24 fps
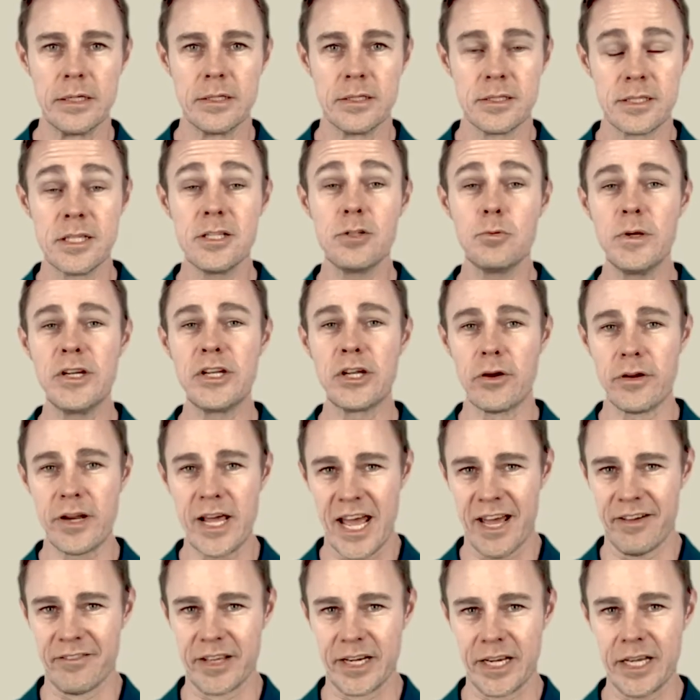Since we don't
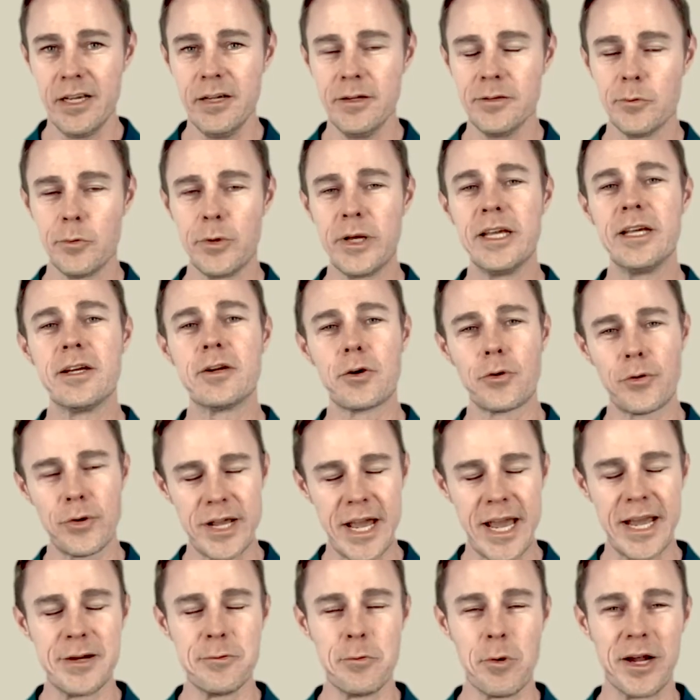have any, we
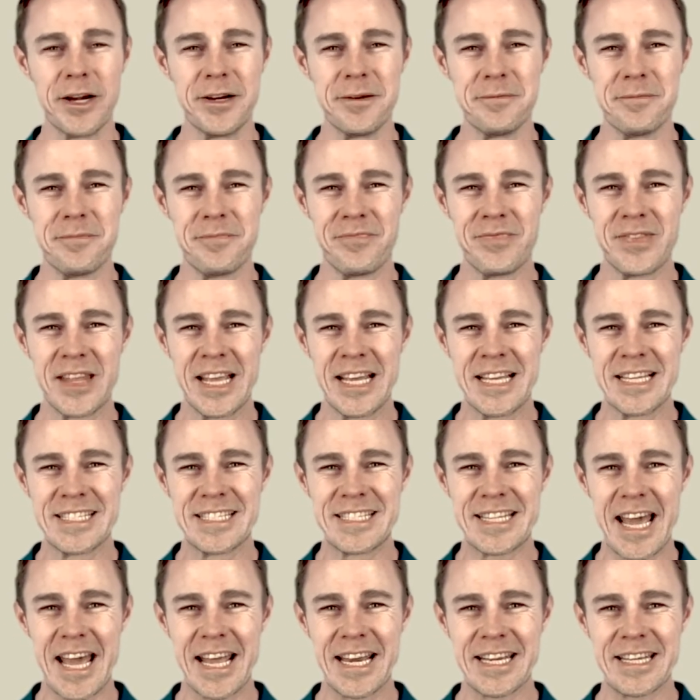create one.
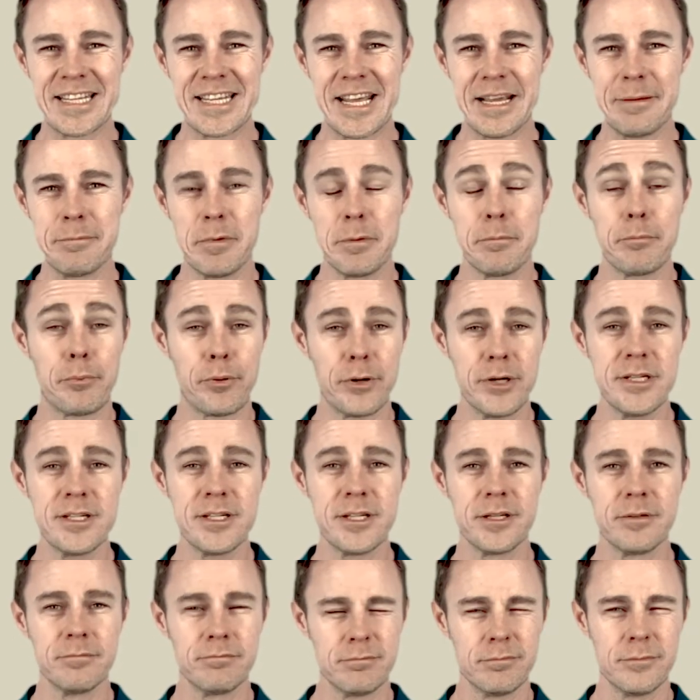Standard name
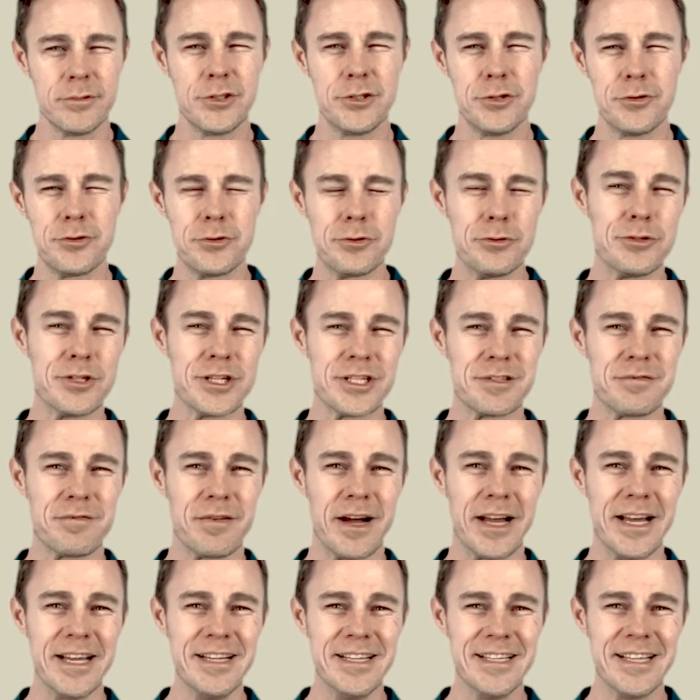print should do just
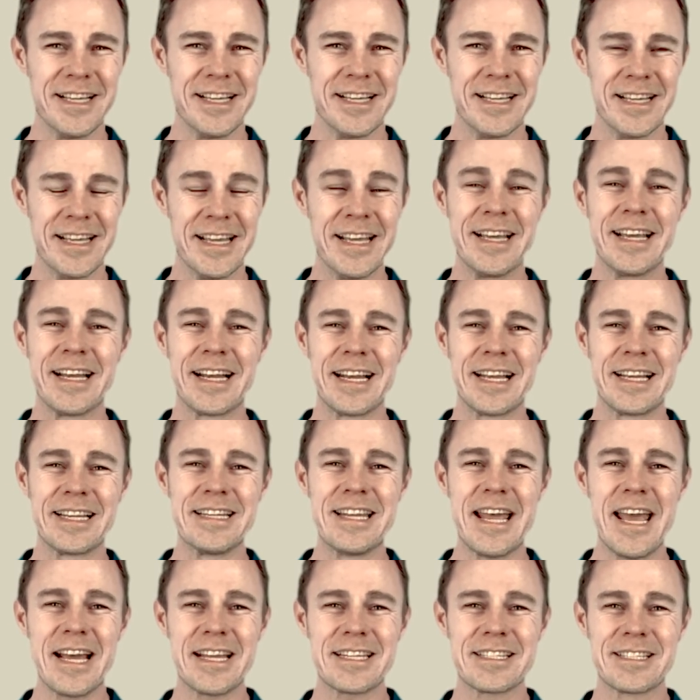fine. Click
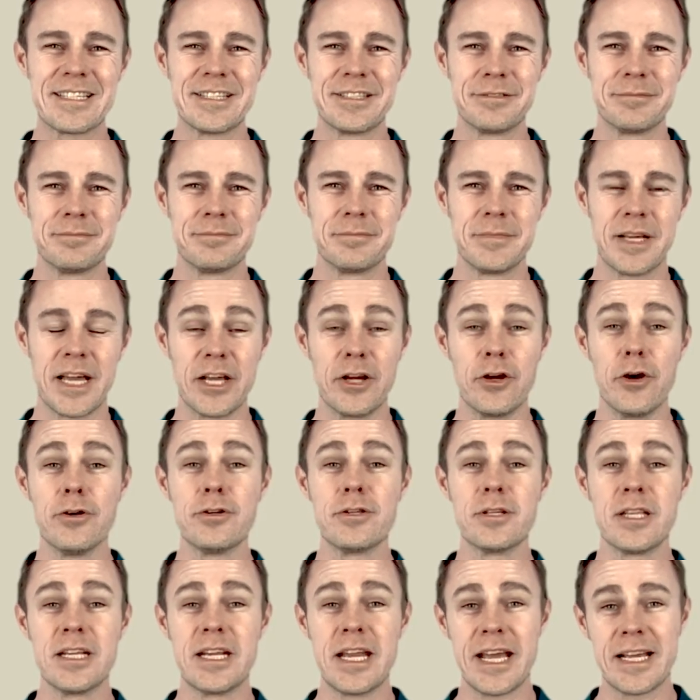Next and go
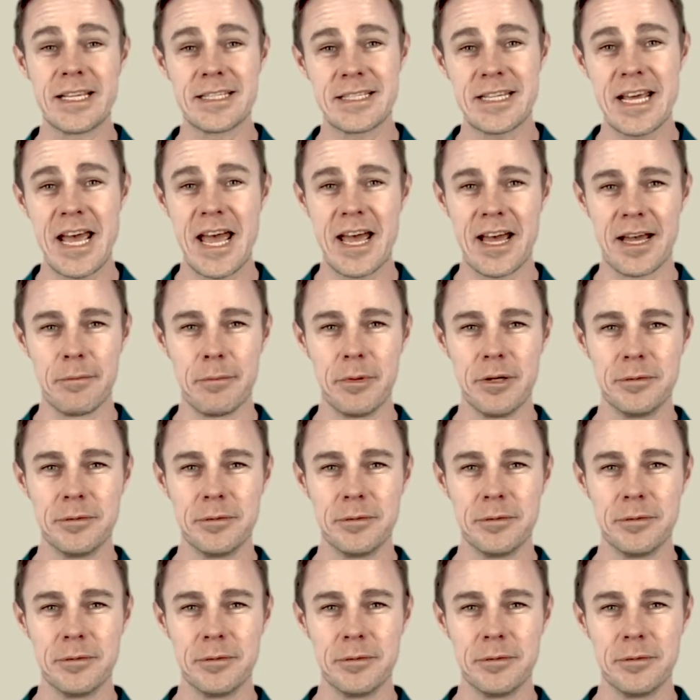to the next tab.